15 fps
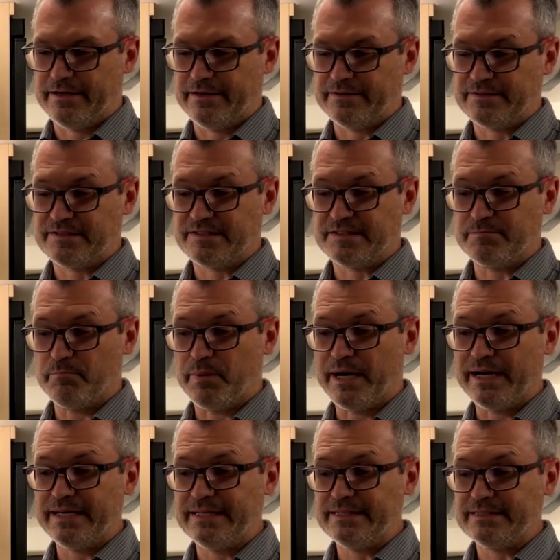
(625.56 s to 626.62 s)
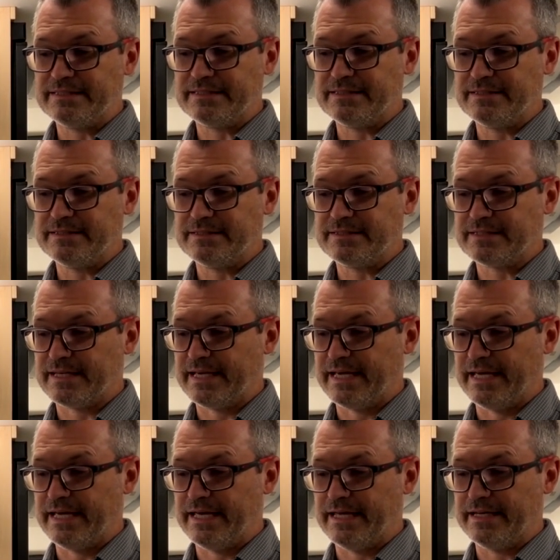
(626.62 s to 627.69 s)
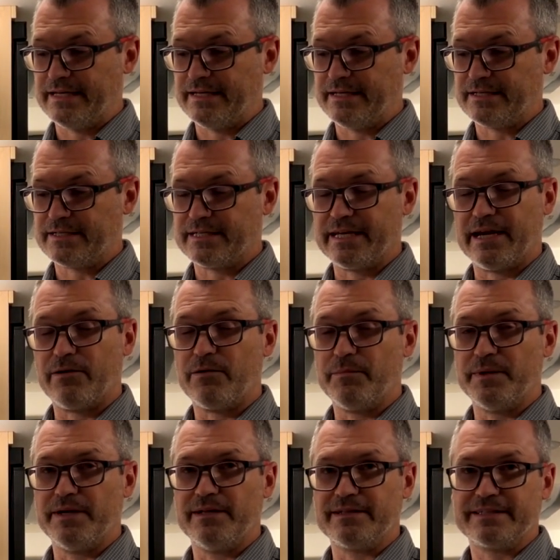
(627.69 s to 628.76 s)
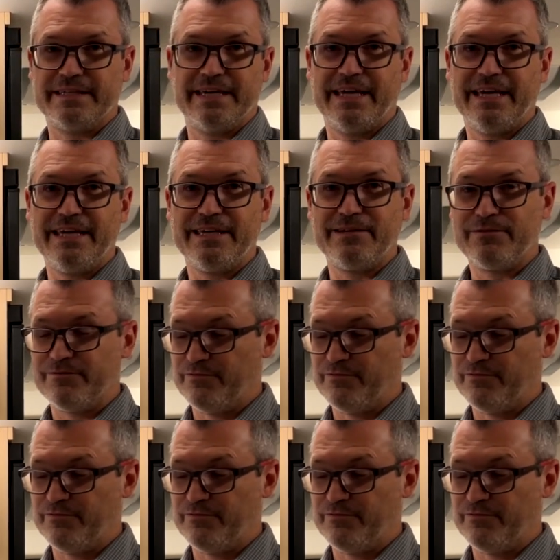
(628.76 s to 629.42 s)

spices and caramel cake